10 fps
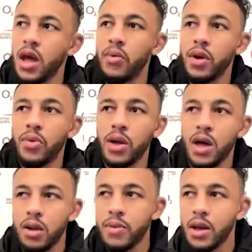
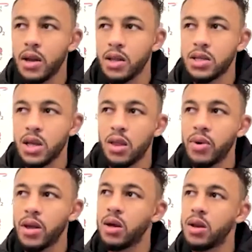had a meeting at the start of the
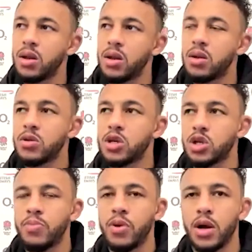week, and just
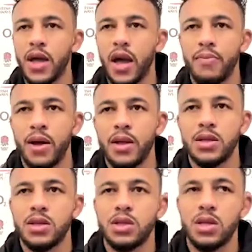to put a game plan
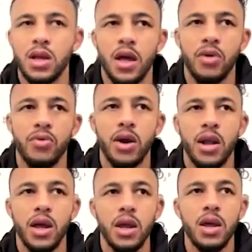together
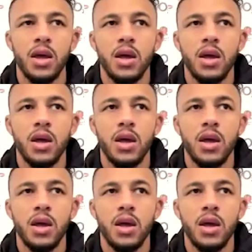really,